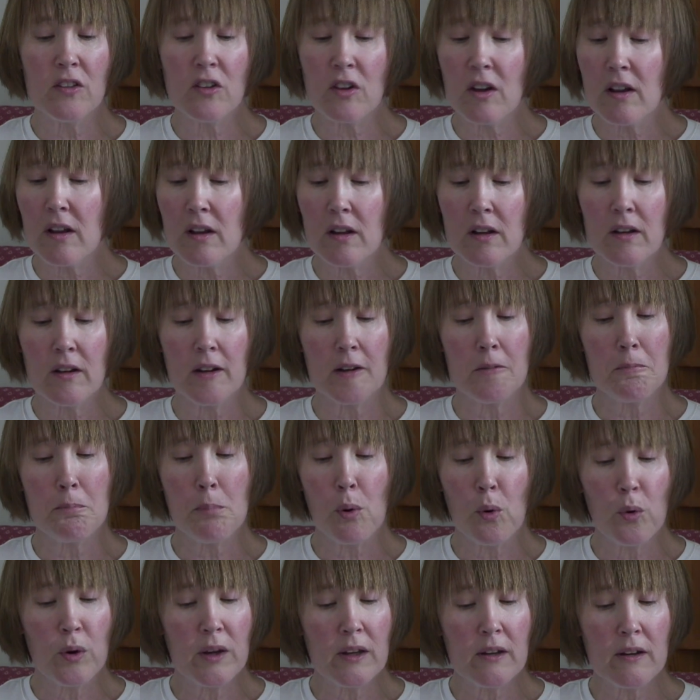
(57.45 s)
dull and
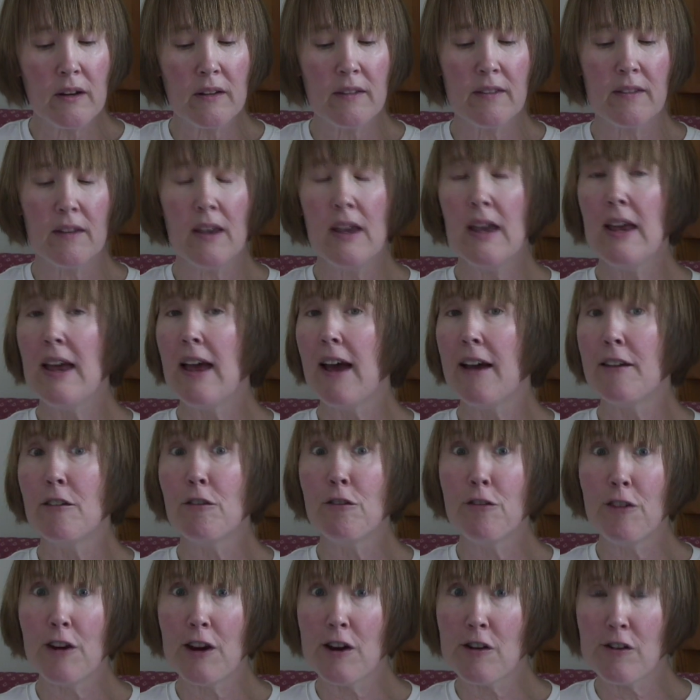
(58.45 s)
pointless and
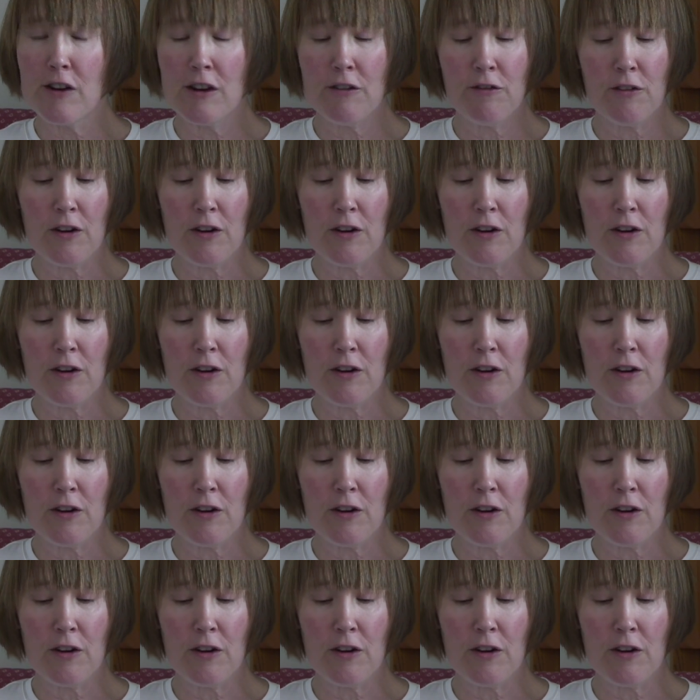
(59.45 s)
very,